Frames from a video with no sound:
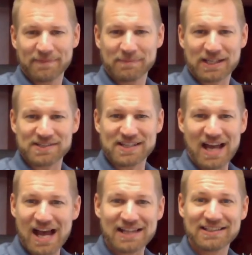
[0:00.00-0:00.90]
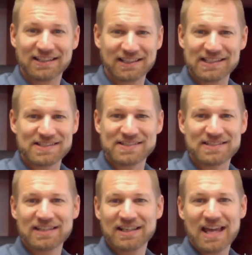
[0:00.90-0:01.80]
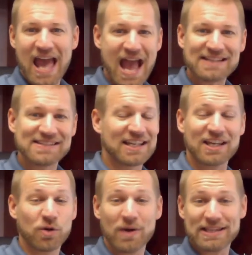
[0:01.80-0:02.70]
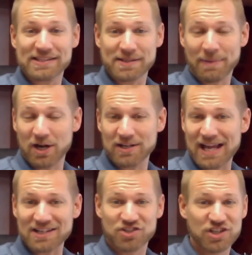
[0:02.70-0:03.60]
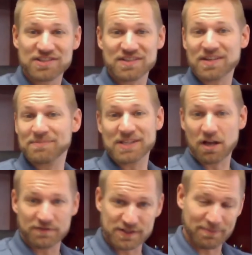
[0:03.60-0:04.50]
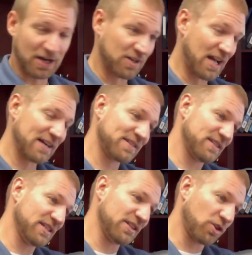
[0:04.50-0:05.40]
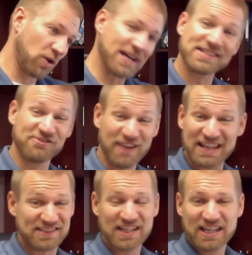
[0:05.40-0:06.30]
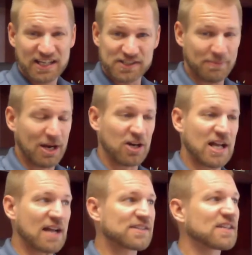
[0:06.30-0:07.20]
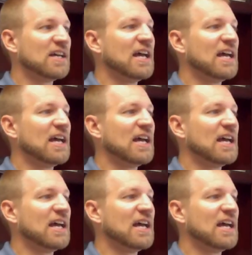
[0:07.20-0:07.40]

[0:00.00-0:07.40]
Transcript: because God is acting in a way that's a paradox. Jesus himself is a paradox. The Christ event is a paradox.